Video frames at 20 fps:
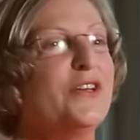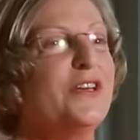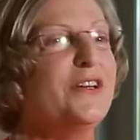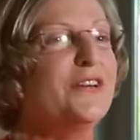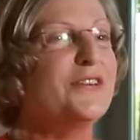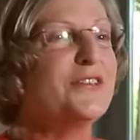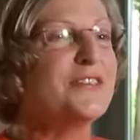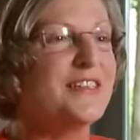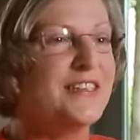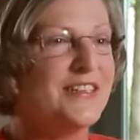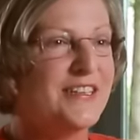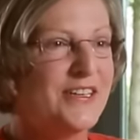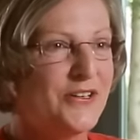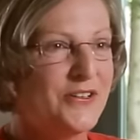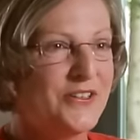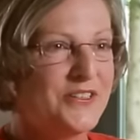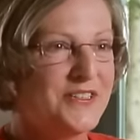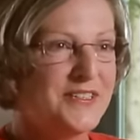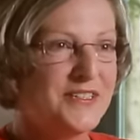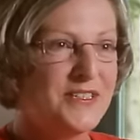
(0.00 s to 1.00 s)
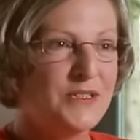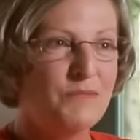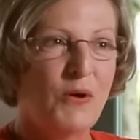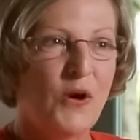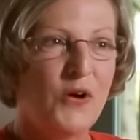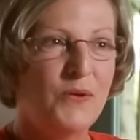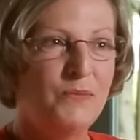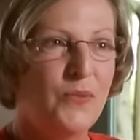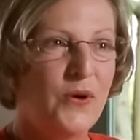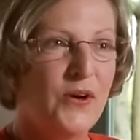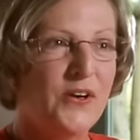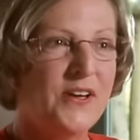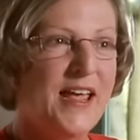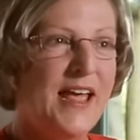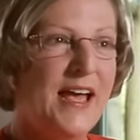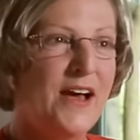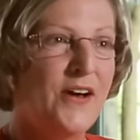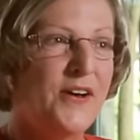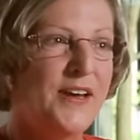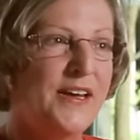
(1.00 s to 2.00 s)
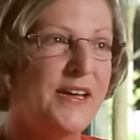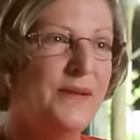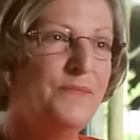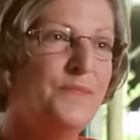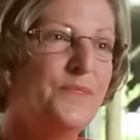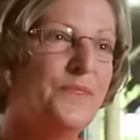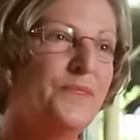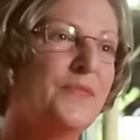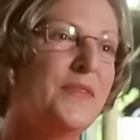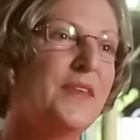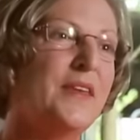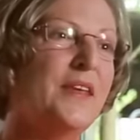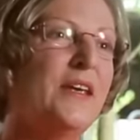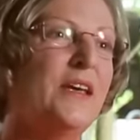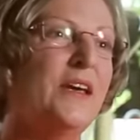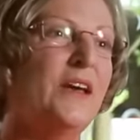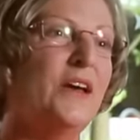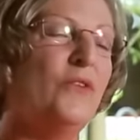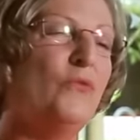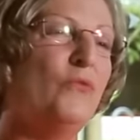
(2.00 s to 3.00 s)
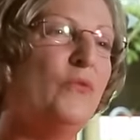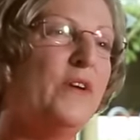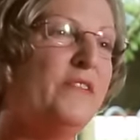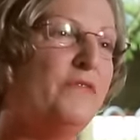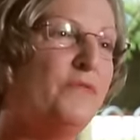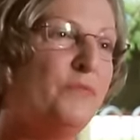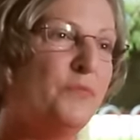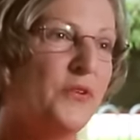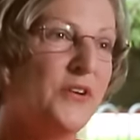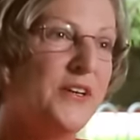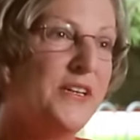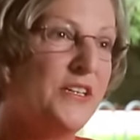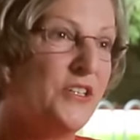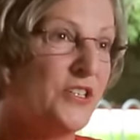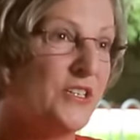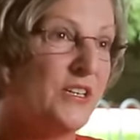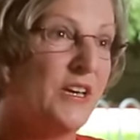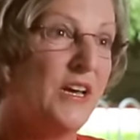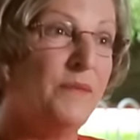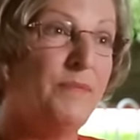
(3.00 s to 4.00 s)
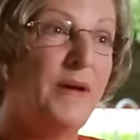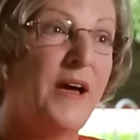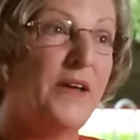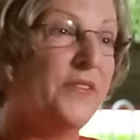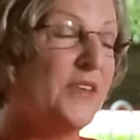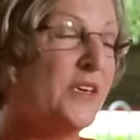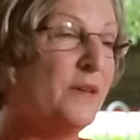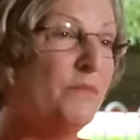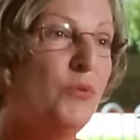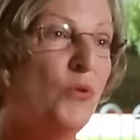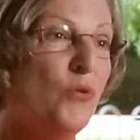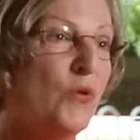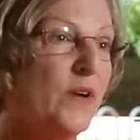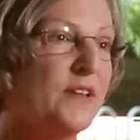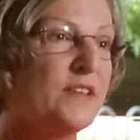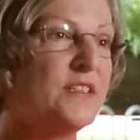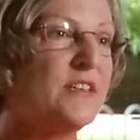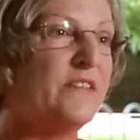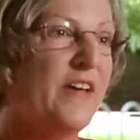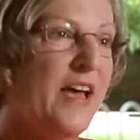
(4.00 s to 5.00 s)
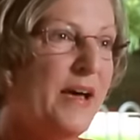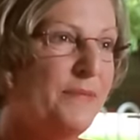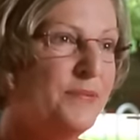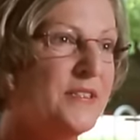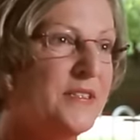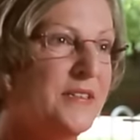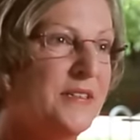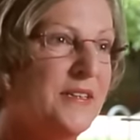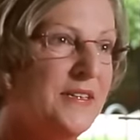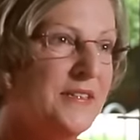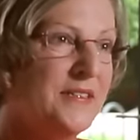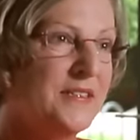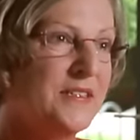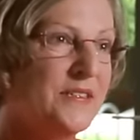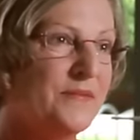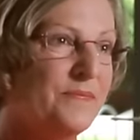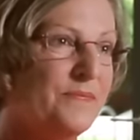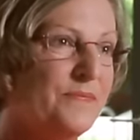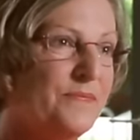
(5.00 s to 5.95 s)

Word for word: years and years in Spartanburg County, we've preached about the importance of abstinence.